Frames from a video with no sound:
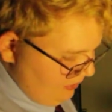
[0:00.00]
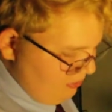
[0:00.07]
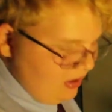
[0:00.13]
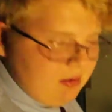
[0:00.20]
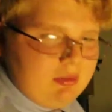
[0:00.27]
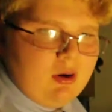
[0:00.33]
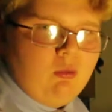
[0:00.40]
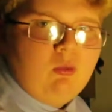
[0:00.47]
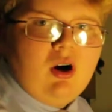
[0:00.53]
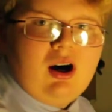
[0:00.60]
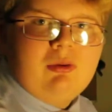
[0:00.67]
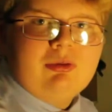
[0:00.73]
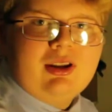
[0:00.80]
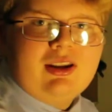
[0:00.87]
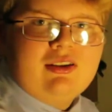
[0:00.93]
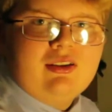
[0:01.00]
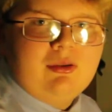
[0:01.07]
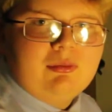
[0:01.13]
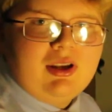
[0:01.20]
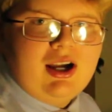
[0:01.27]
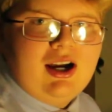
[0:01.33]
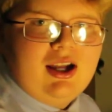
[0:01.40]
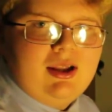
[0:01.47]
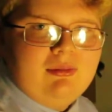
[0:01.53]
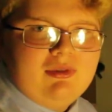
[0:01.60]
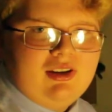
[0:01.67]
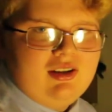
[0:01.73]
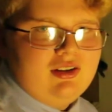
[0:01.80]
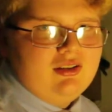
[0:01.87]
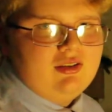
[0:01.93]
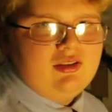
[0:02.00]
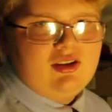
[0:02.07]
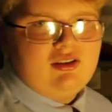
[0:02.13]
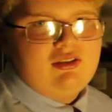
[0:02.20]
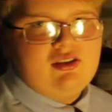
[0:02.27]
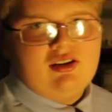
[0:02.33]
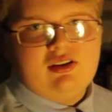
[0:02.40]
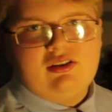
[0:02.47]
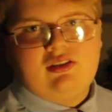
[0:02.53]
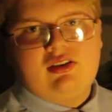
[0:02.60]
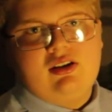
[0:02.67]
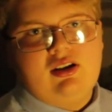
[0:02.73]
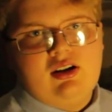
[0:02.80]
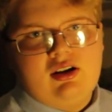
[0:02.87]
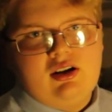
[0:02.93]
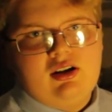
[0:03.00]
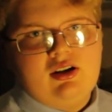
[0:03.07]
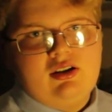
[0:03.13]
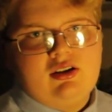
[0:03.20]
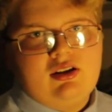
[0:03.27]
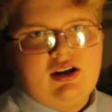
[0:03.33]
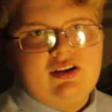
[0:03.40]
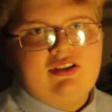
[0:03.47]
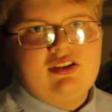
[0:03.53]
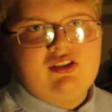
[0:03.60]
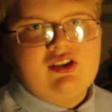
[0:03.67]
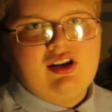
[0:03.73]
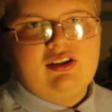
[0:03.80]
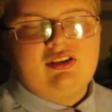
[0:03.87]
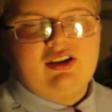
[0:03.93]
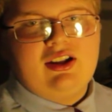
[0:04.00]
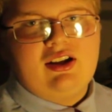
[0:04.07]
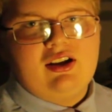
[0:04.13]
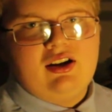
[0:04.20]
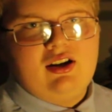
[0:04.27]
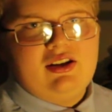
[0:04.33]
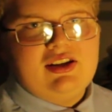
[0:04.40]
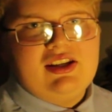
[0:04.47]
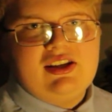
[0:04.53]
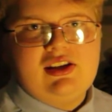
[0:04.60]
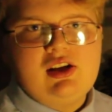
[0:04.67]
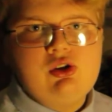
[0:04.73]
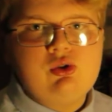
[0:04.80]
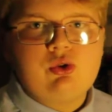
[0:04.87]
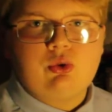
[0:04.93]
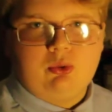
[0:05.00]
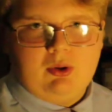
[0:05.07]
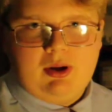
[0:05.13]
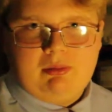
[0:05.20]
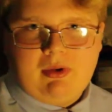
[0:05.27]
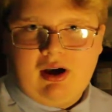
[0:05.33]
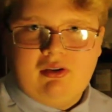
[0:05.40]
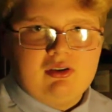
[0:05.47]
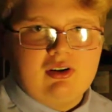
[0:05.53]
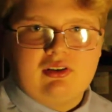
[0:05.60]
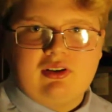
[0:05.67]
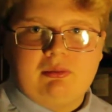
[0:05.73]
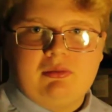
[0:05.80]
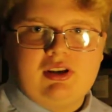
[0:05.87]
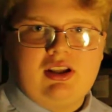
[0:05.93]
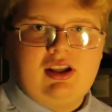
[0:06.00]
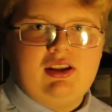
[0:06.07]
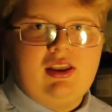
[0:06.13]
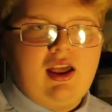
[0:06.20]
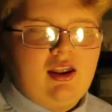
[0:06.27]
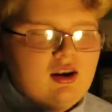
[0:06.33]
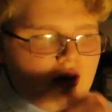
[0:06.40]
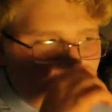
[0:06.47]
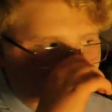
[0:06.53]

be a bit wobbly sometimes. And it's just I suggest like a EQ3 mount or something like that,